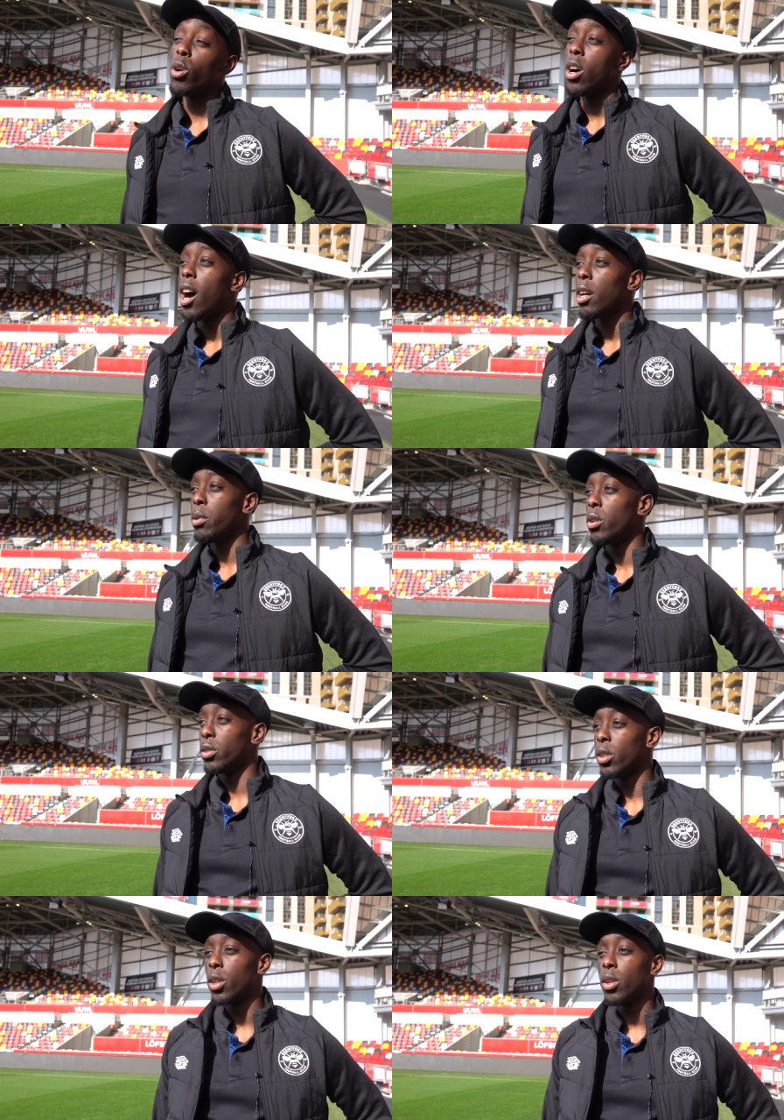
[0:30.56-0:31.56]
work hard
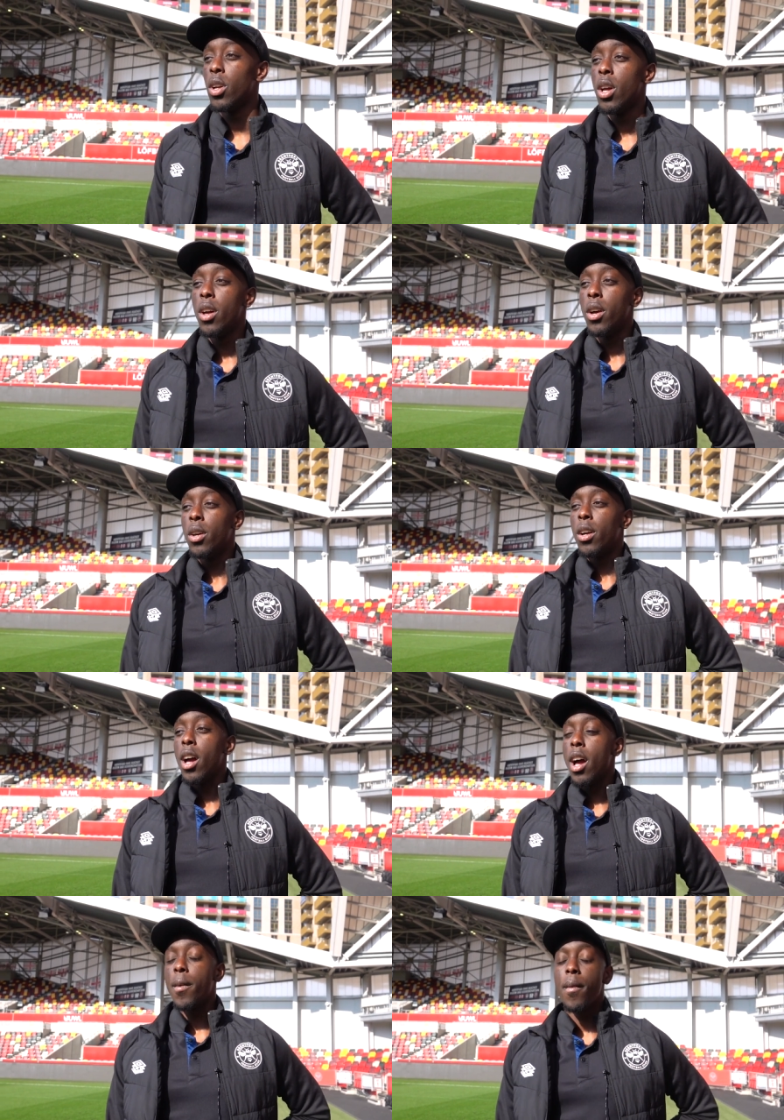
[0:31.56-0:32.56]
because
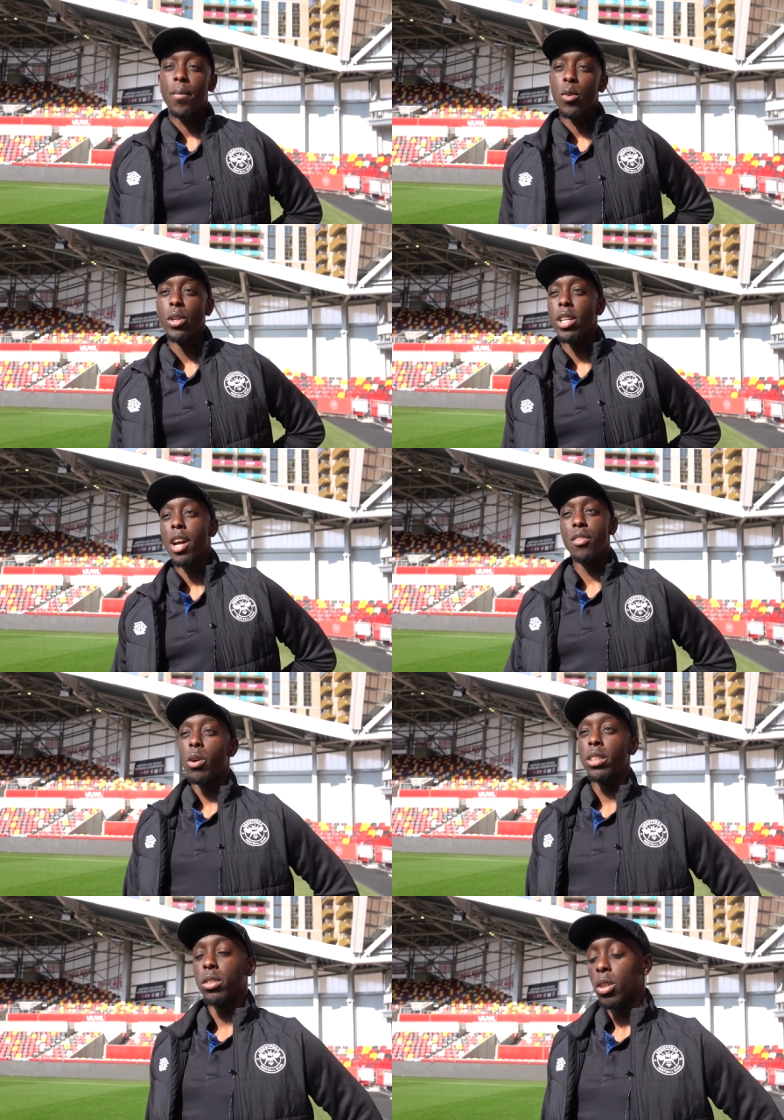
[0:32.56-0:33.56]
we need
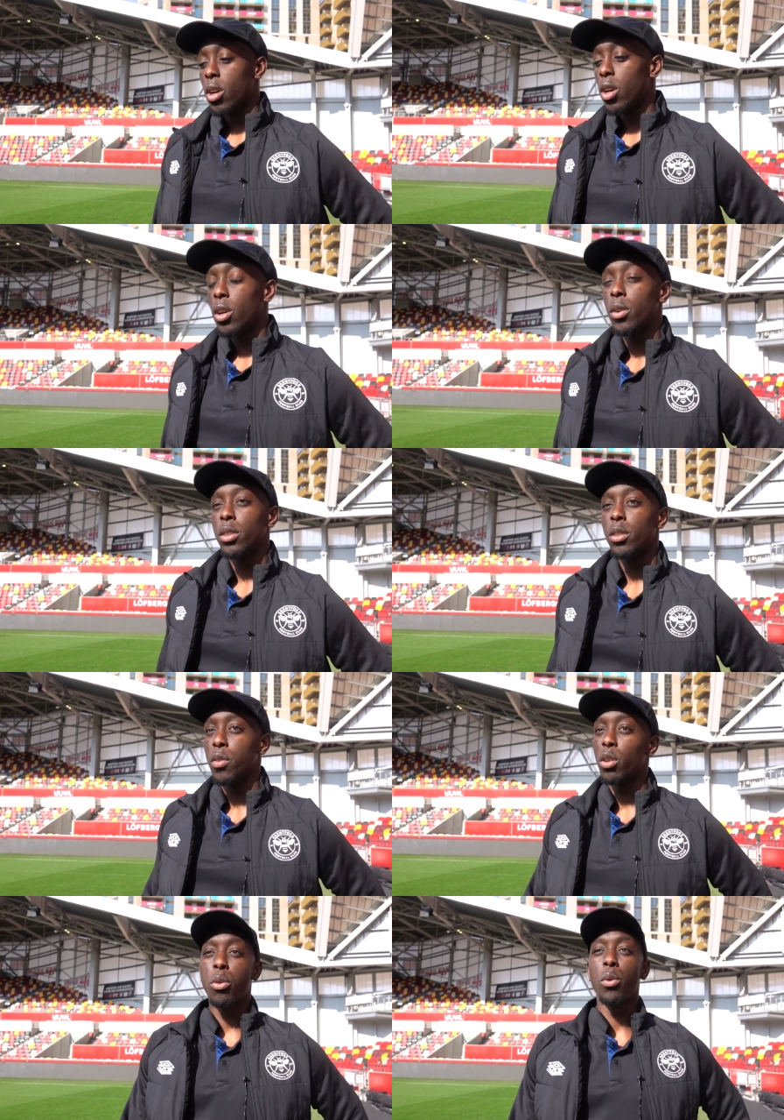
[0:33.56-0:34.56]
everyone, so the
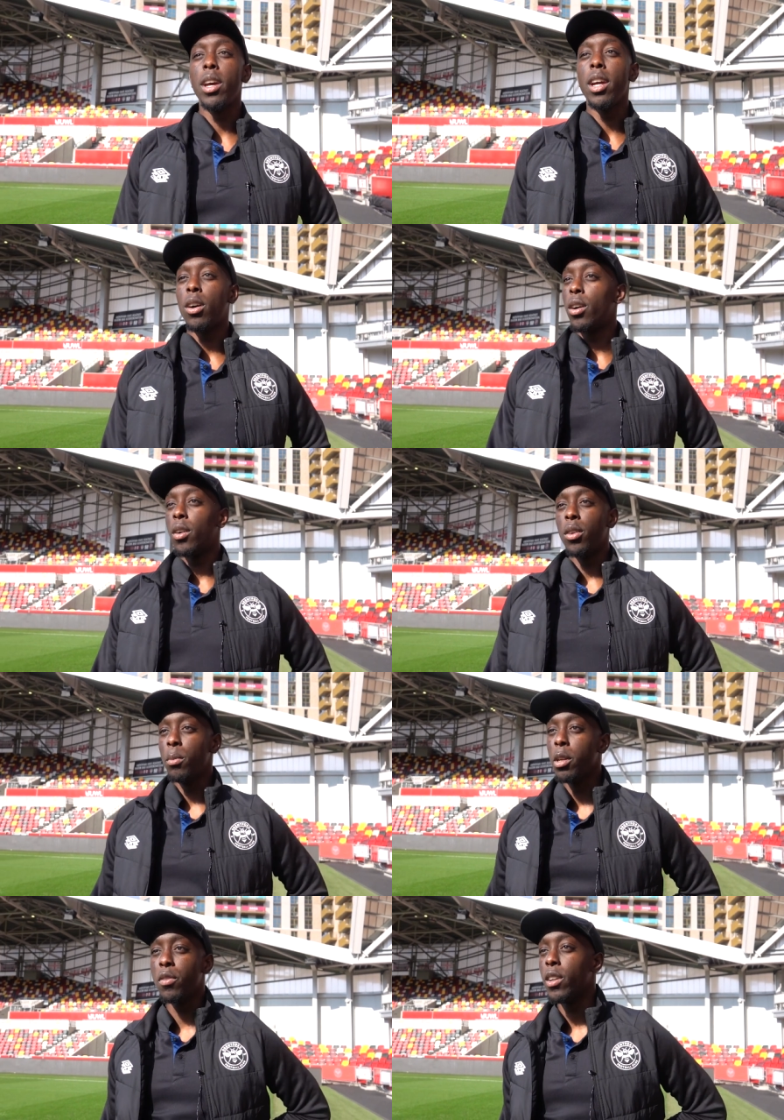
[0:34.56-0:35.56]
front three or the
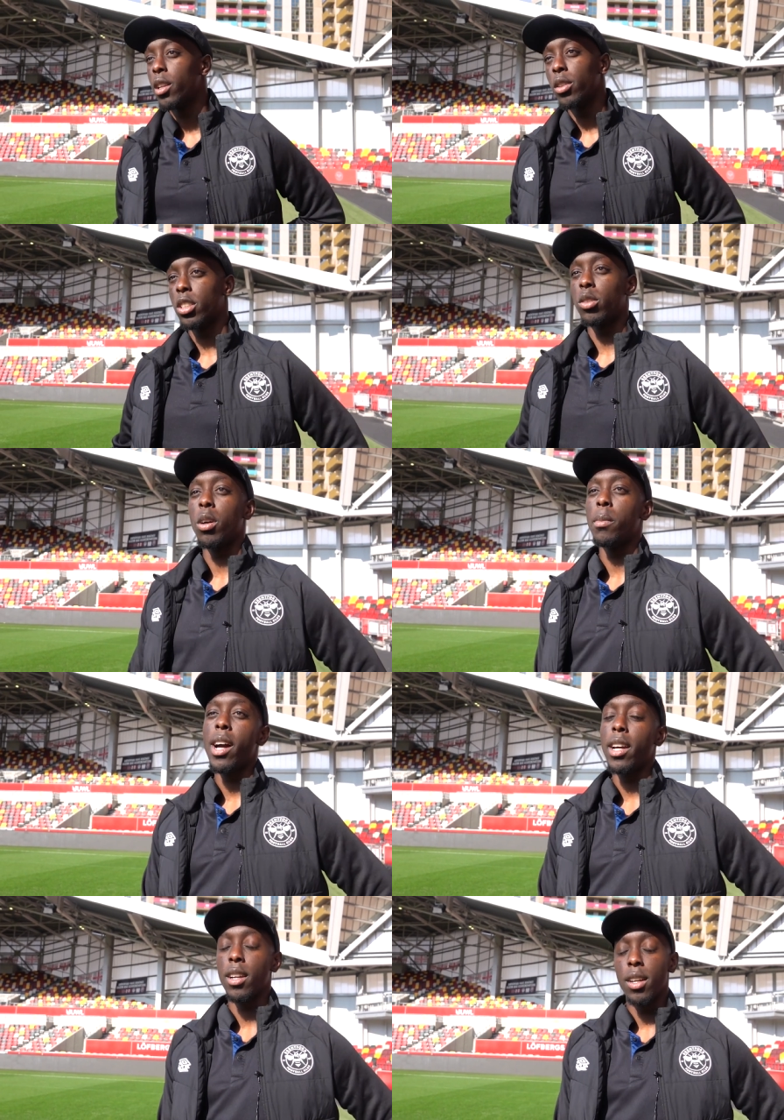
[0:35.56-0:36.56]
midfield and the center
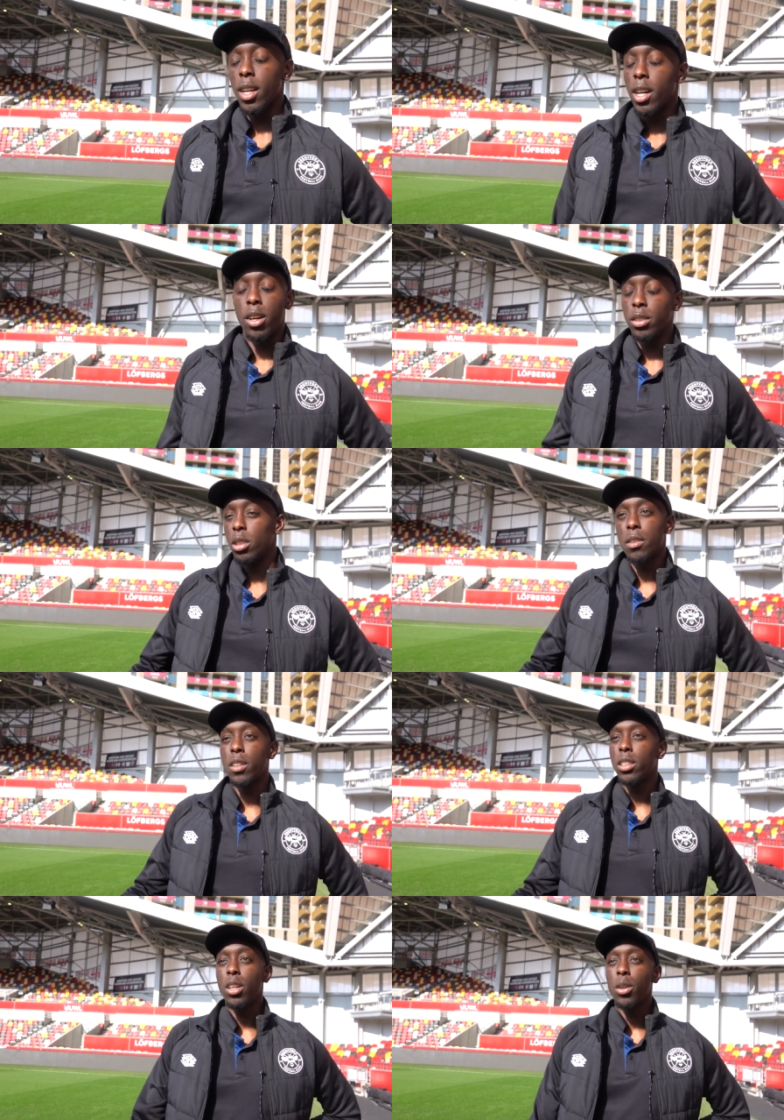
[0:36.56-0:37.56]
back and the
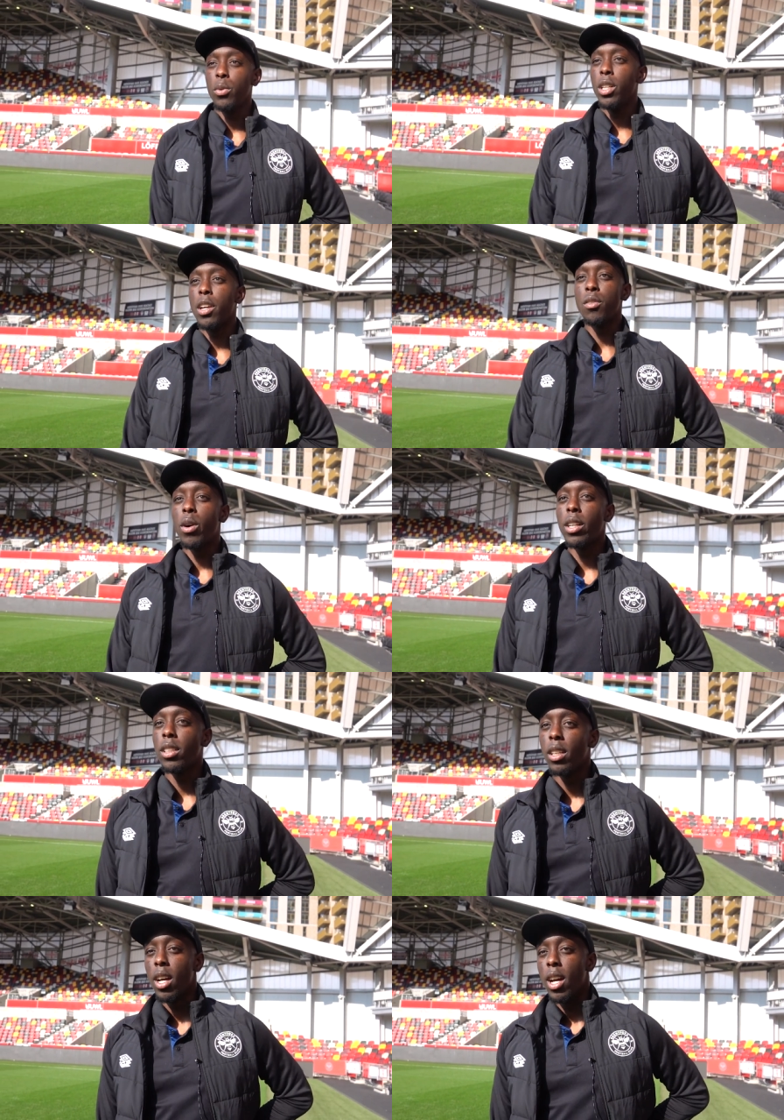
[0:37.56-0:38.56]
defender, we need everyone.
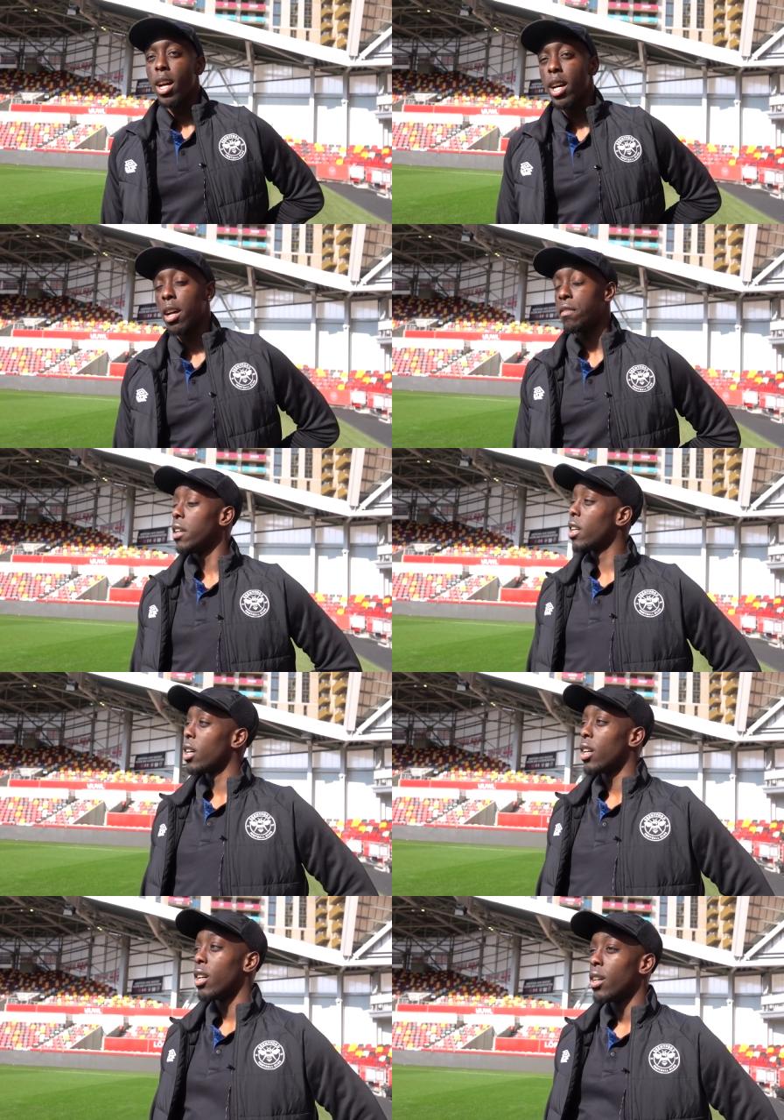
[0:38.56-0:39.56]
And I think
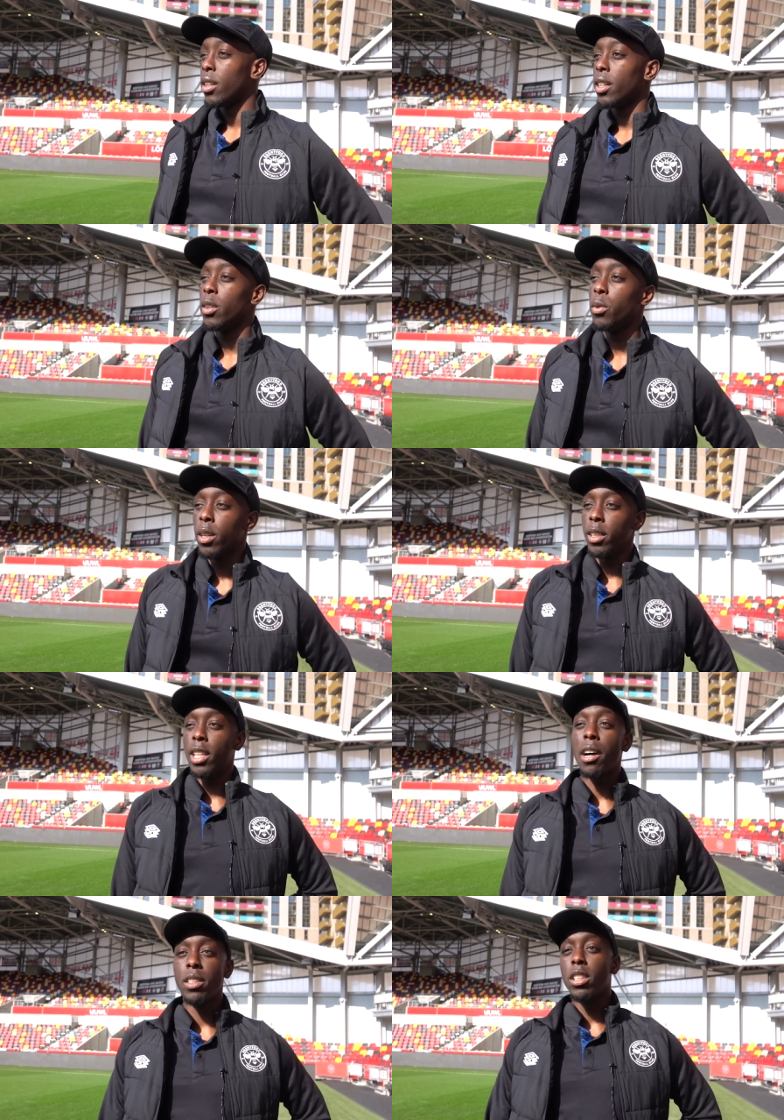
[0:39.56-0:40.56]

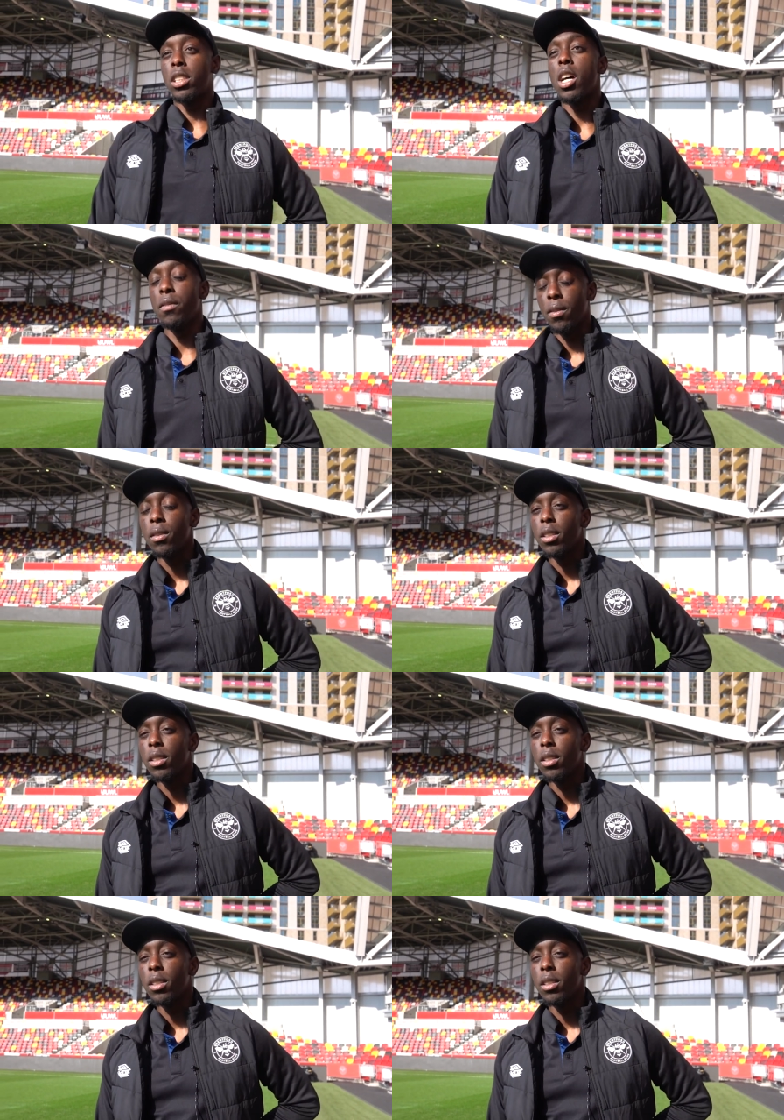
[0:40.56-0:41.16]
David deserves,